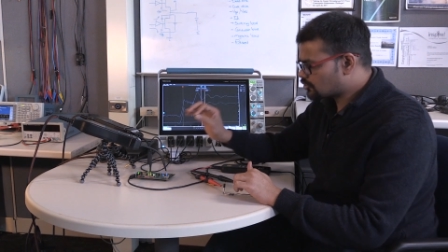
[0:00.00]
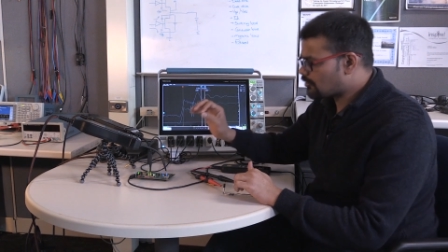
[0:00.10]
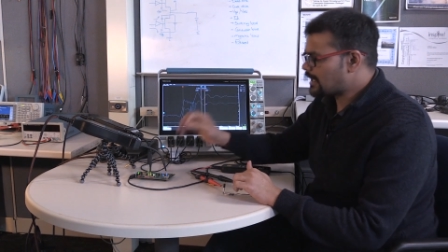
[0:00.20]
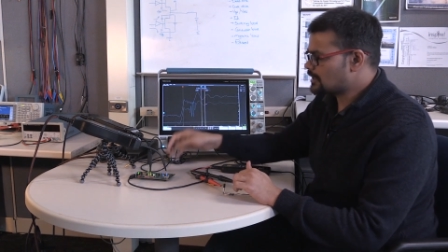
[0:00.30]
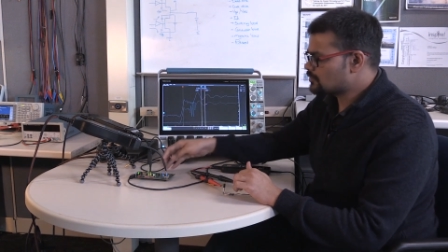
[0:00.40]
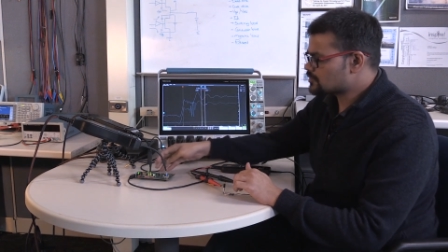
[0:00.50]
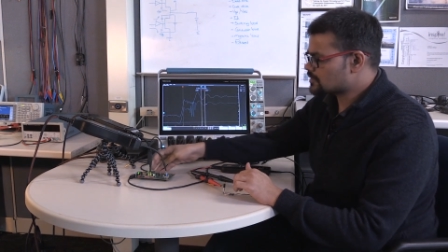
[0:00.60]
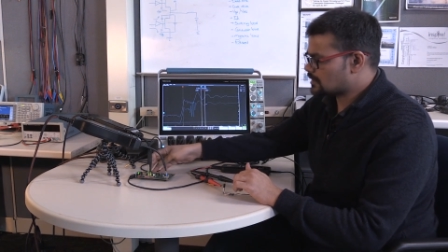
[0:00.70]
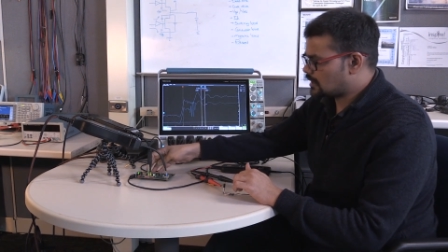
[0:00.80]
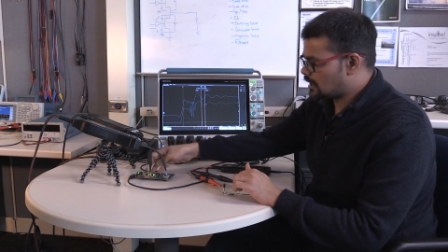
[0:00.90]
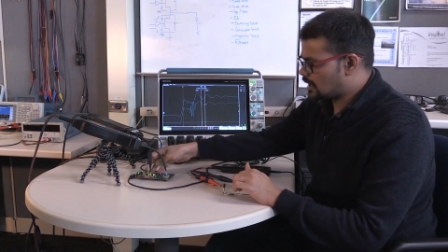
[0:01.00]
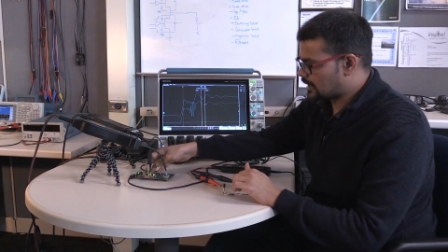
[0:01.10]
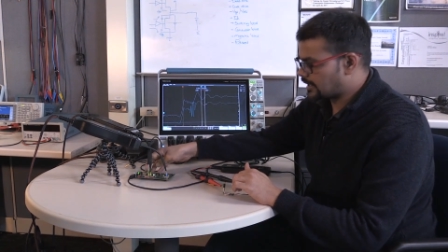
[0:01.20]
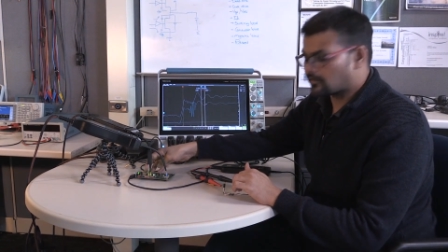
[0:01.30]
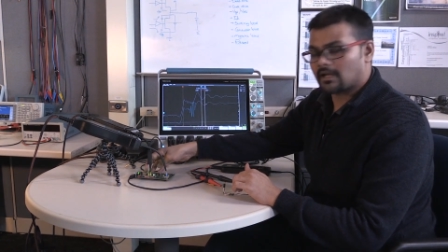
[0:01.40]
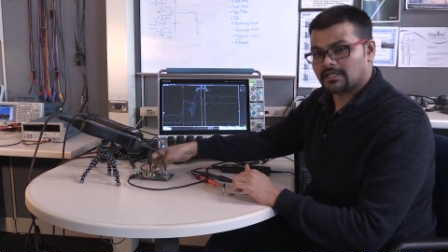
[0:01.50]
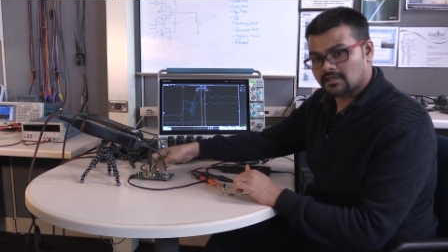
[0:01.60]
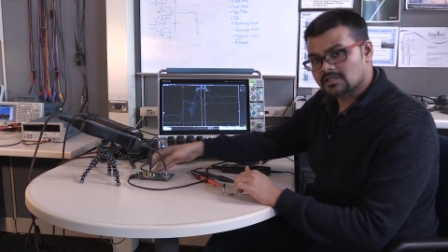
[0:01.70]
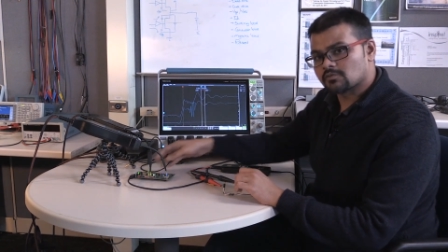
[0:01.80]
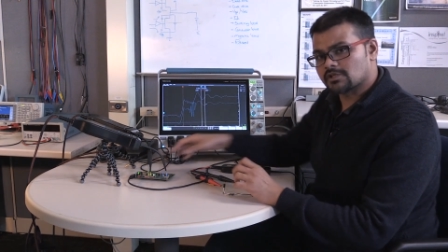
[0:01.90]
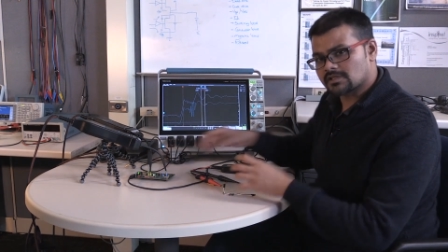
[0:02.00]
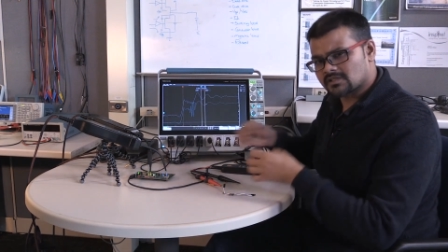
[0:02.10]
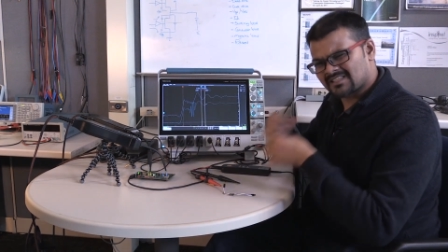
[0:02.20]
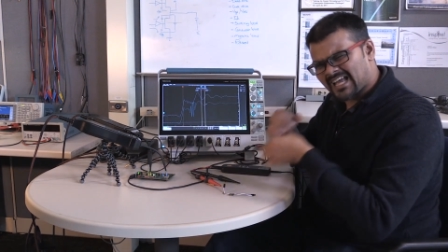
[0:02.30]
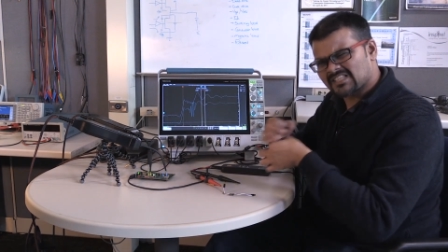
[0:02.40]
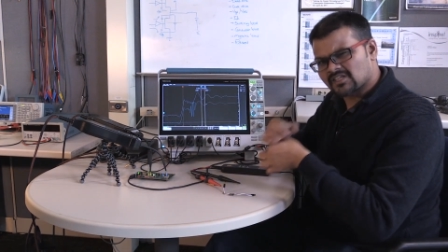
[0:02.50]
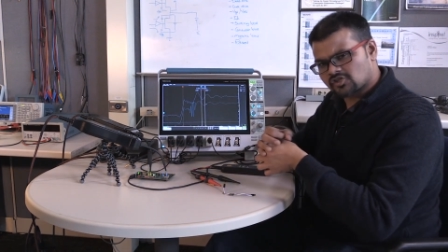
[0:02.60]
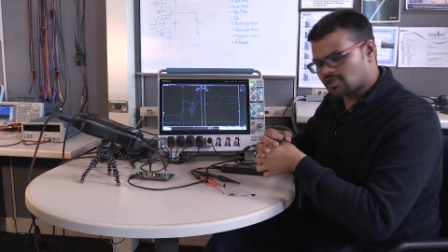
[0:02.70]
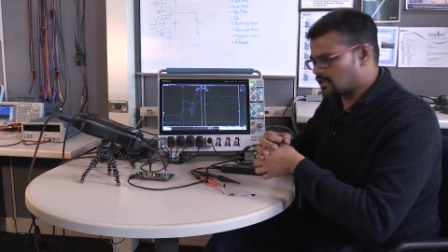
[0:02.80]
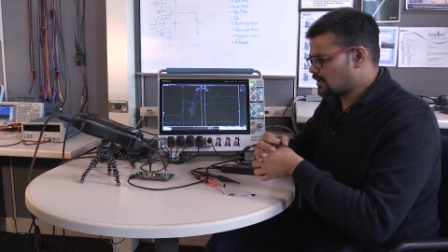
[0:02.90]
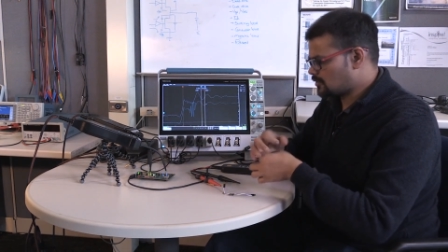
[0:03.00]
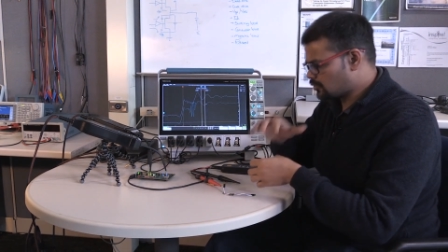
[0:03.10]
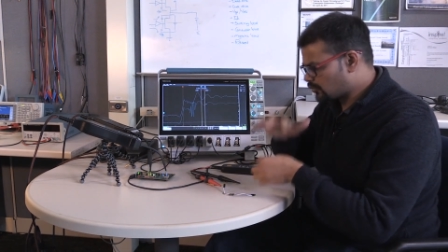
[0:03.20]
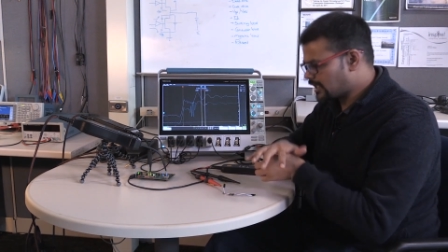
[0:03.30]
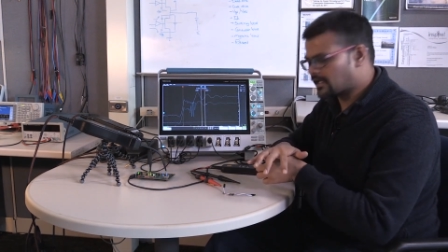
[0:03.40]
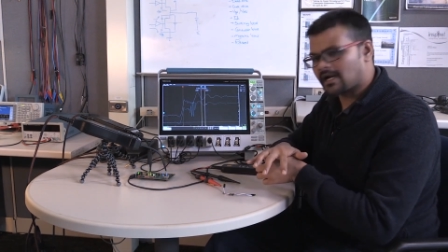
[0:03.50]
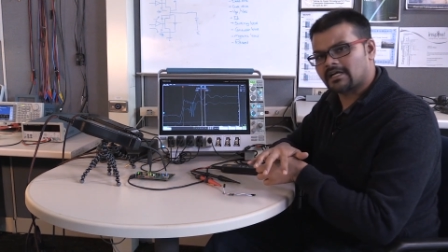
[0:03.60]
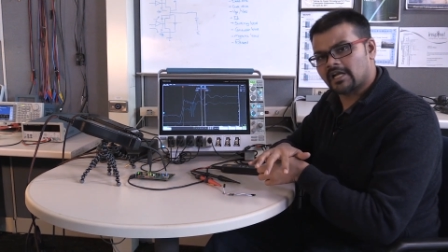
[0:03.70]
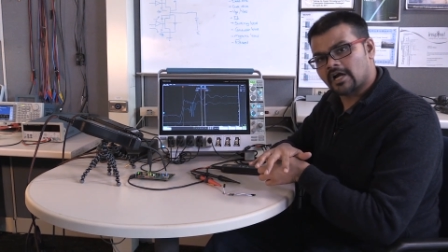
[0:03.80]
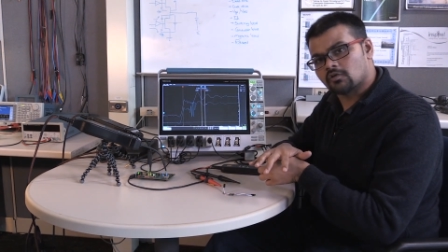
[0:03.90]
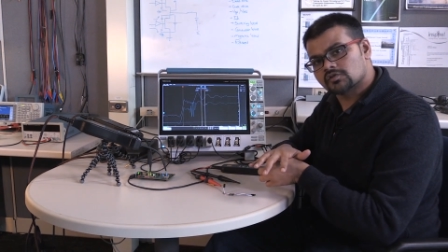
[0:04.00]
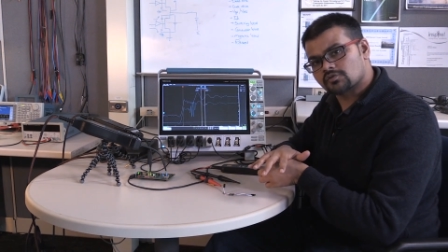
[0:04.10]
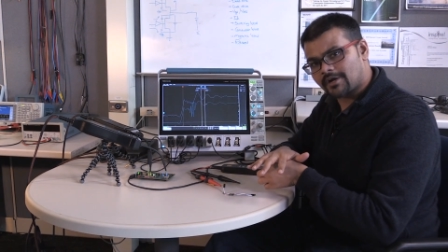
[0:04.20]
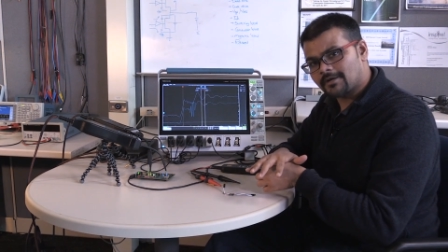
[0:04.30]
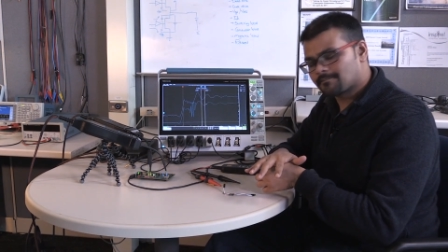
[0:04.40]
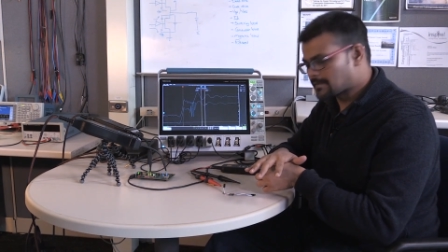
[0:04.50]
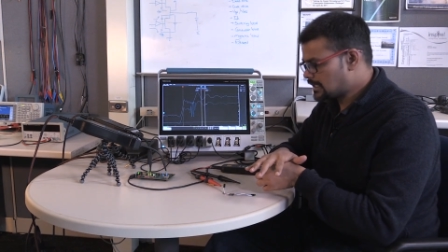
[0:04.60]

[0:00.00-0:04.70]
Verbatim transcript: try and use a connector like this, which is nice and shielded, really tight layouts, right?